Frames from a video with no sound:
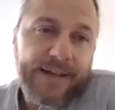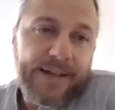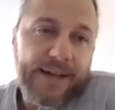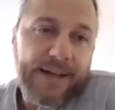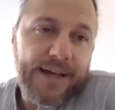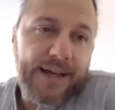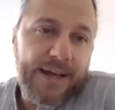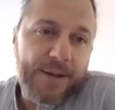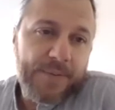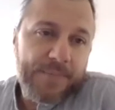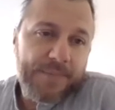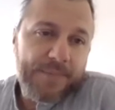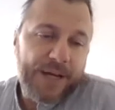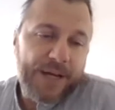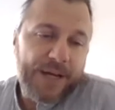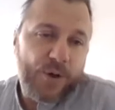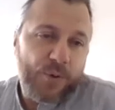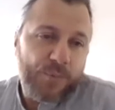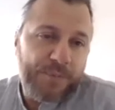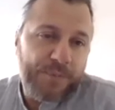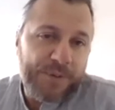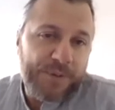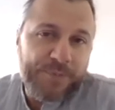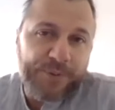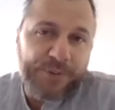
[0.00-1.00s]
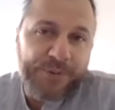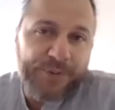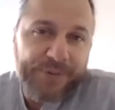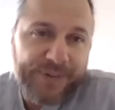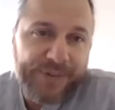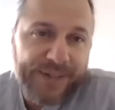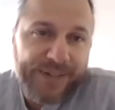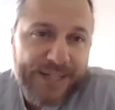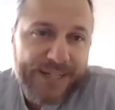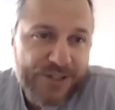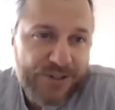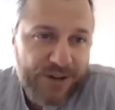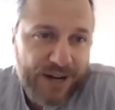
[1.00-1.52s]
how people
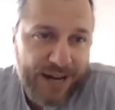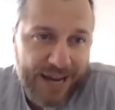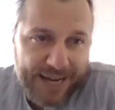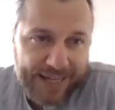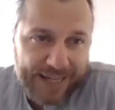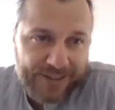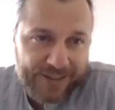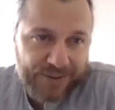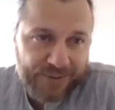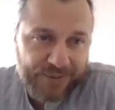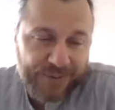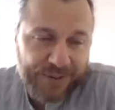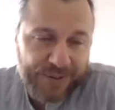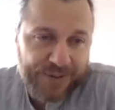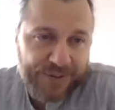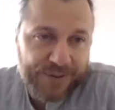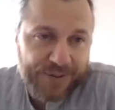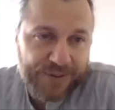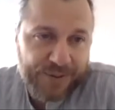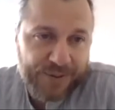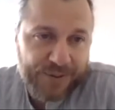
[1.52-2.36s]
interact with